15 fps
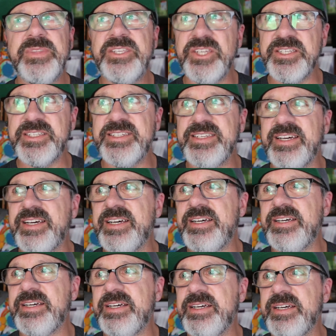Just
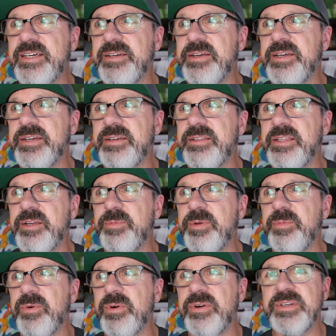a little
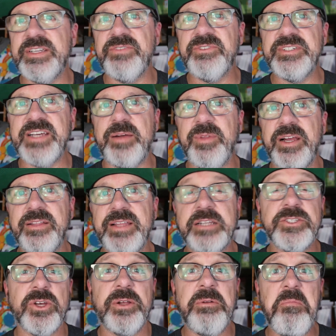bit more different timeline.
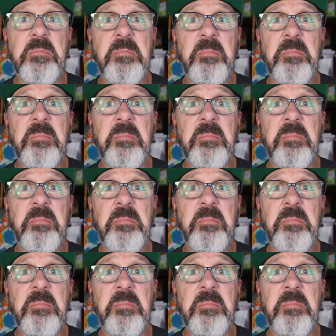That's all.